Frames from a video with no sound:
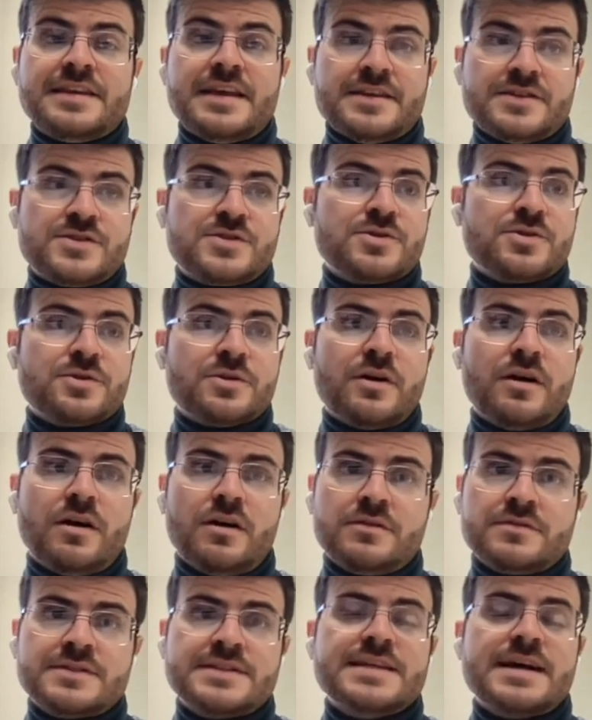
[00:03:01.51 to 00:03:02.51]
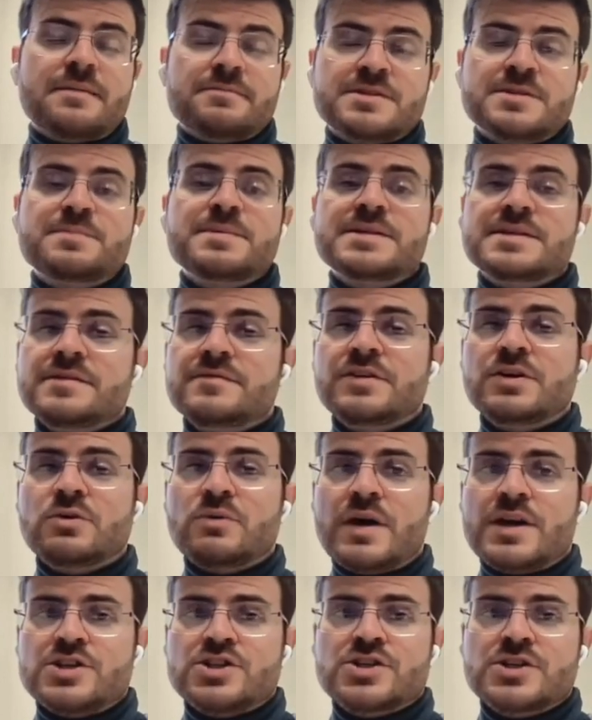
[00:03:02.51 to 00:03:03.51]
an answer on some specific
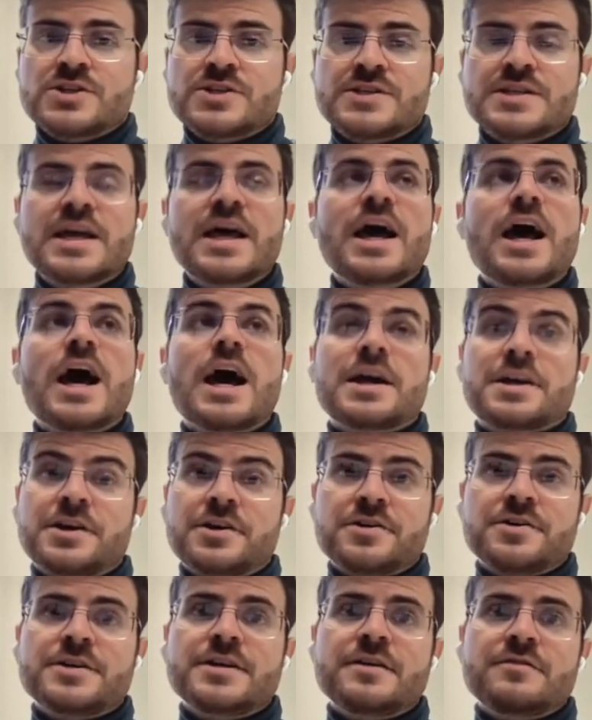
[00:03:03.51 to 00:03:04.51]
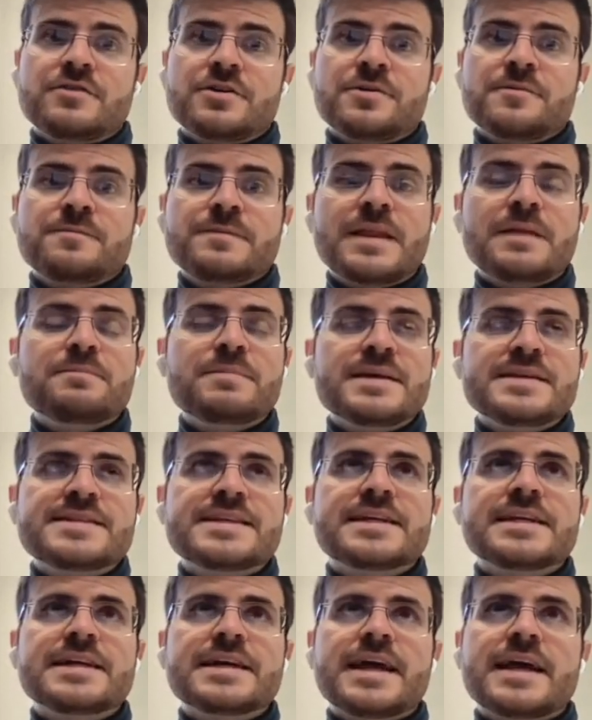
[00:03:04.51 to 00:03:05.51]
questions, a caregiver that
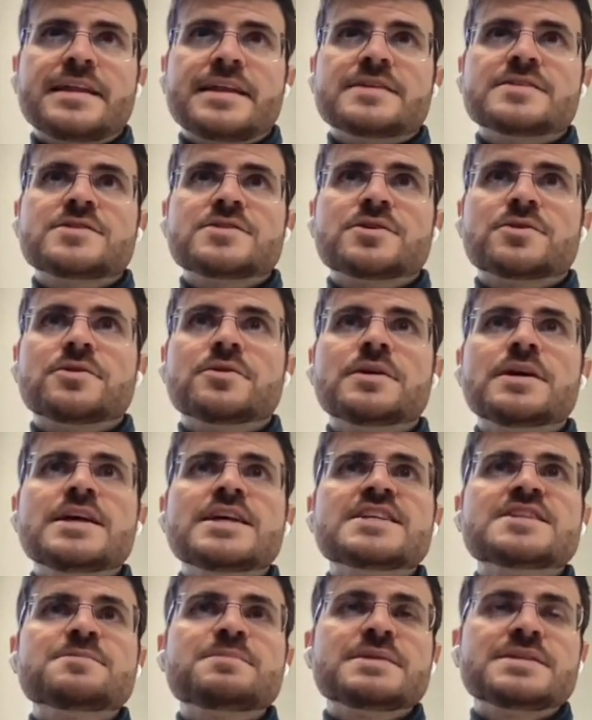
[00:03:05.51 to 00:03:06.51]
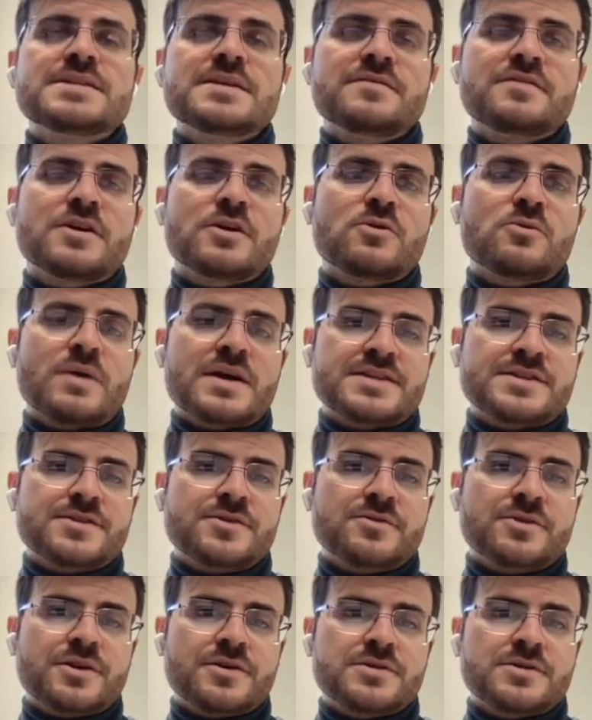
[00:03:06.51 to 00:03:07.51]
basically can answer specific
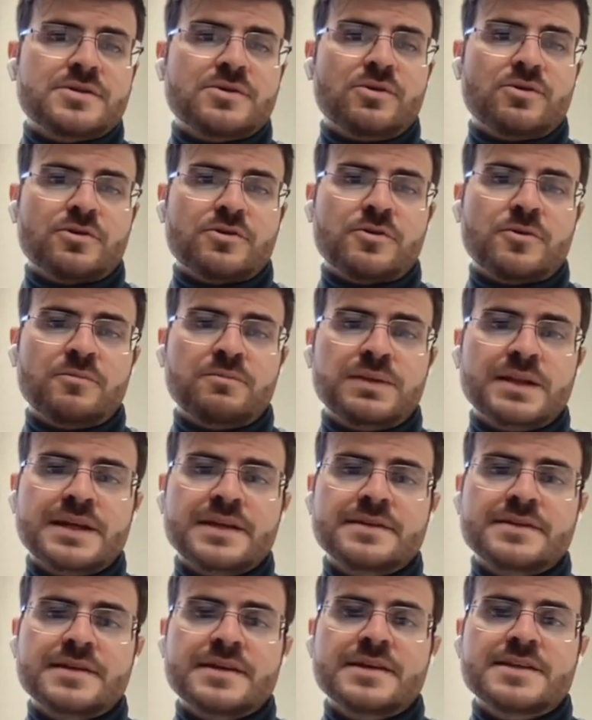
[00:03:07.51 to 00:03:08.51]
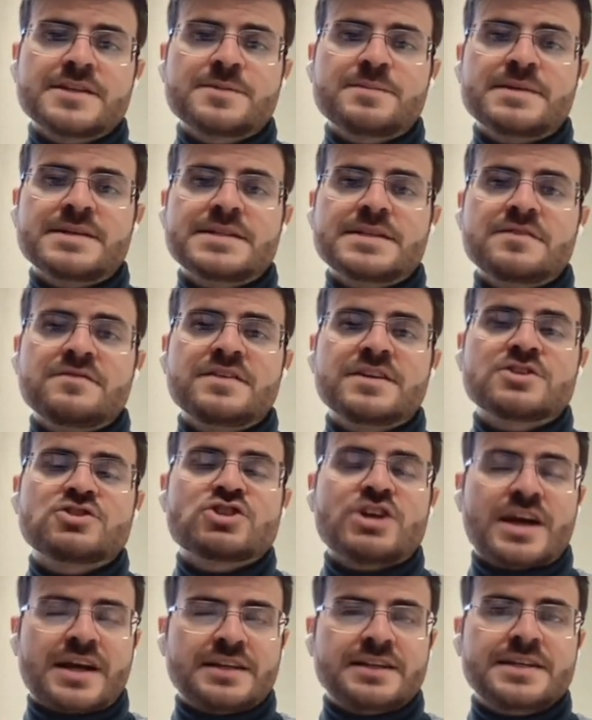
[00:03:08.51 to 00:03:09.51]
questionnaires or complete specific
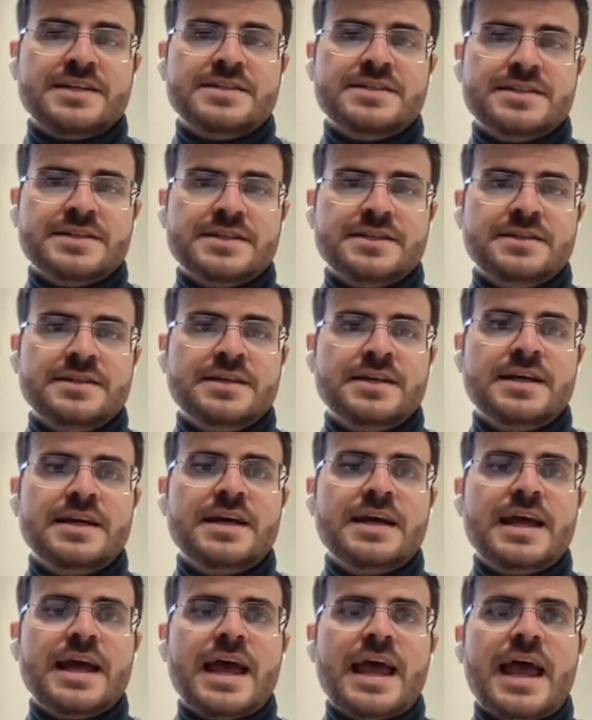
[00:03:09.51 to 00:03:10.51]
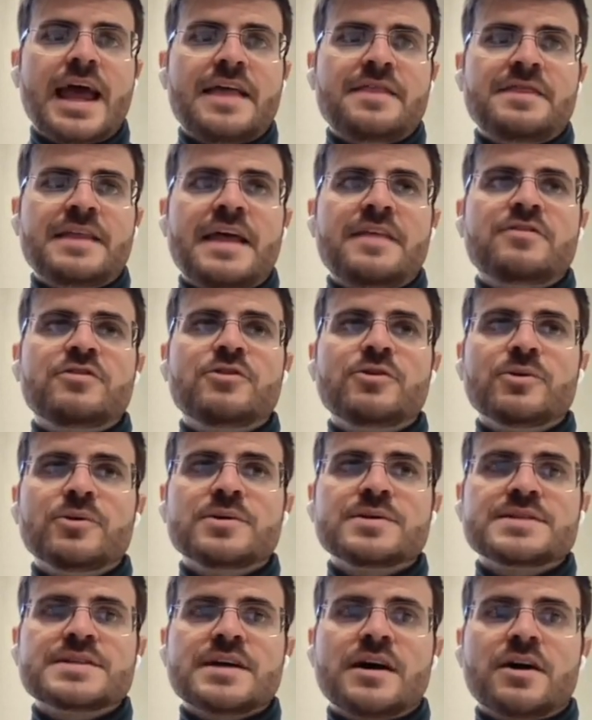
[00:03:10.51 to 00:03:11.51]
checklist, and then
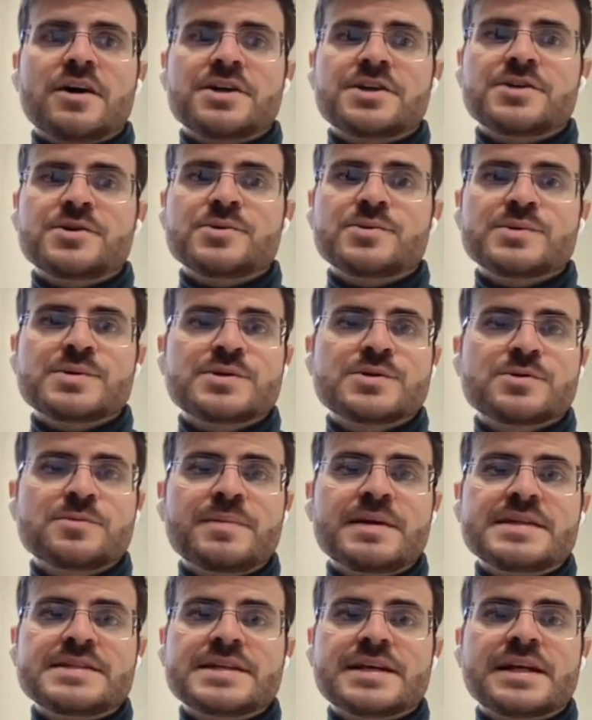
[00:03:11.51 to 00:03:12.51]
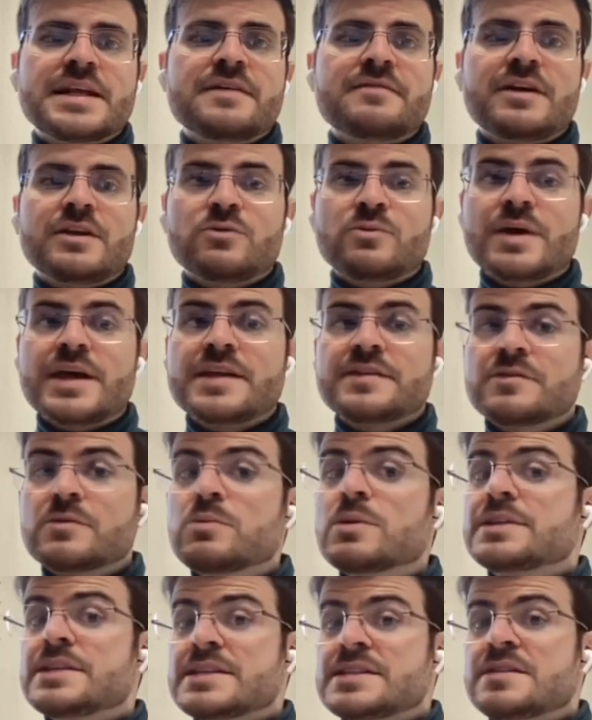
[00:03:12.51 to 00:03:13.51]
those are used to basically evaluate
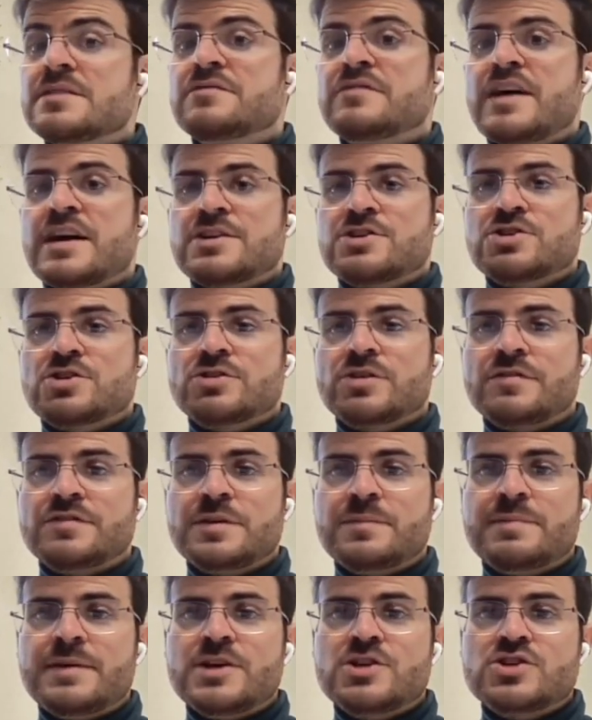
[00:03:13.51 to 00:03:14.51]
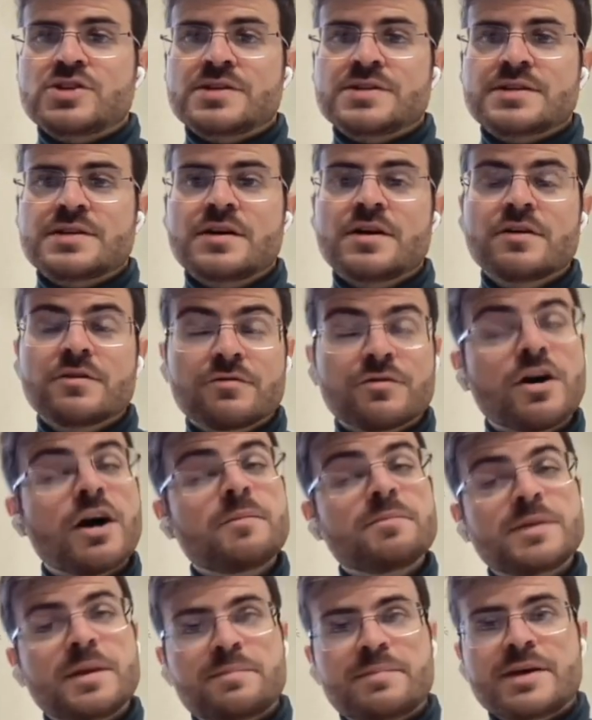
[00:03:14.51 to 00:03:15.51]
what is the function of the patient
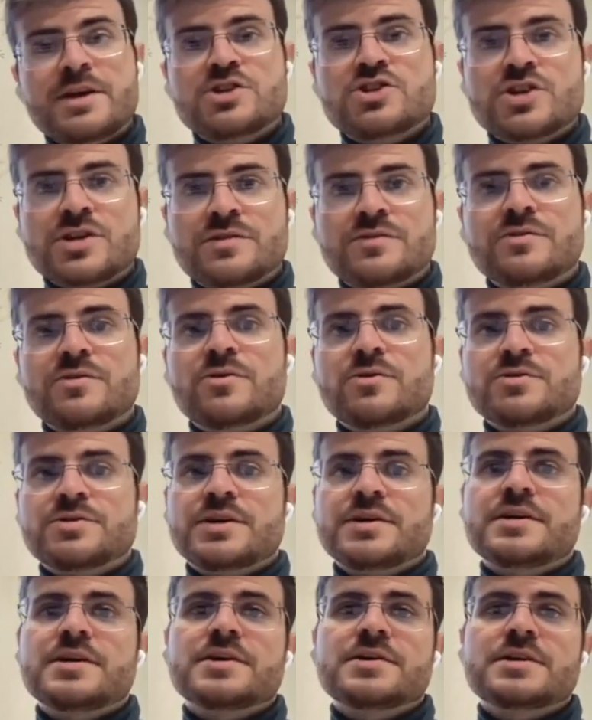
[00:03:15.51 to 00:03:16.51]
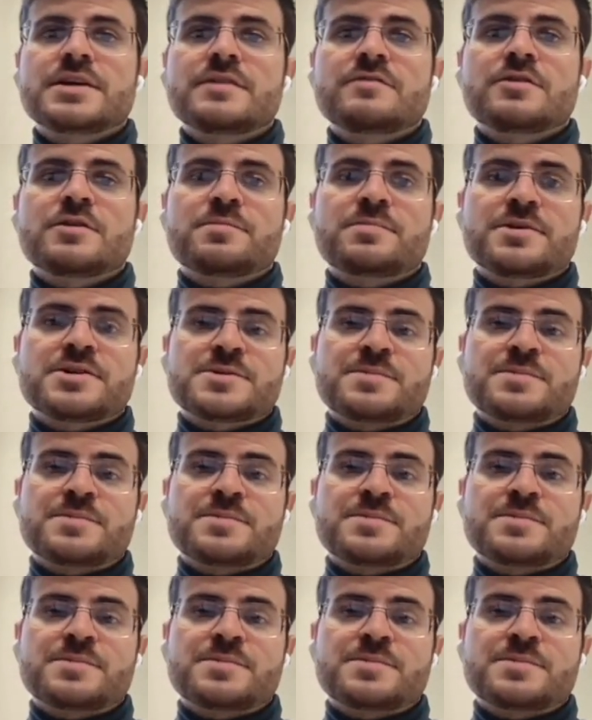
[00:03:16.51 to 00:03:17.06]
from the patient or the caregiver